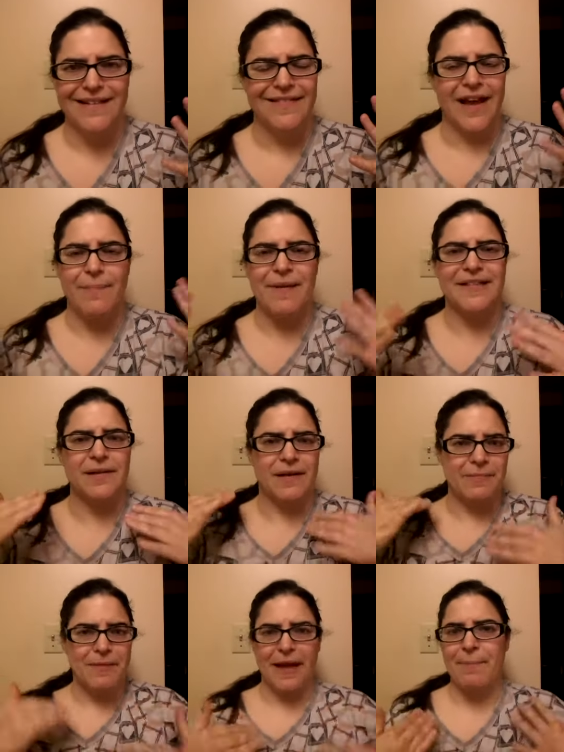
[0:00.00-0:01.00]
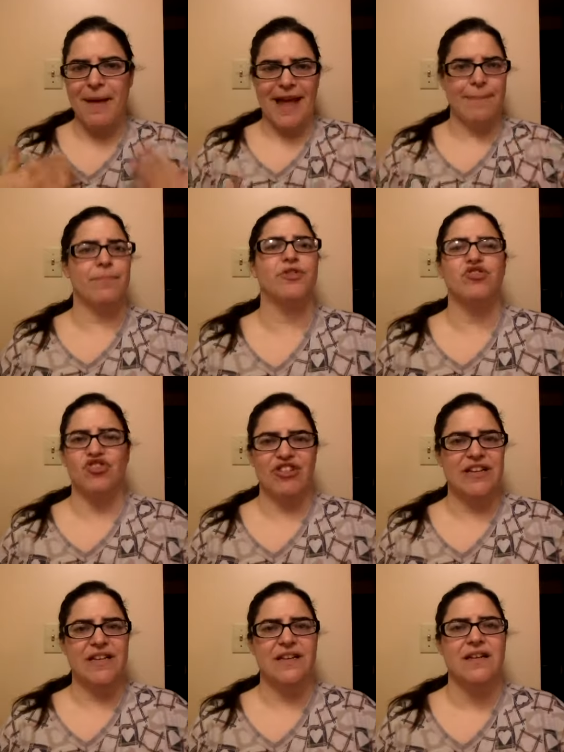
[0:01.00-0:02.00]
it's like a paper
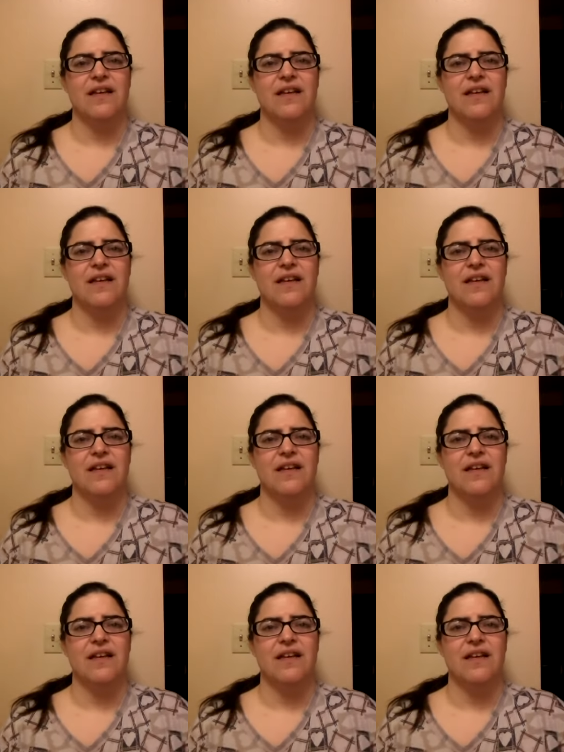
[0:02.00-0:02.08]
sheet.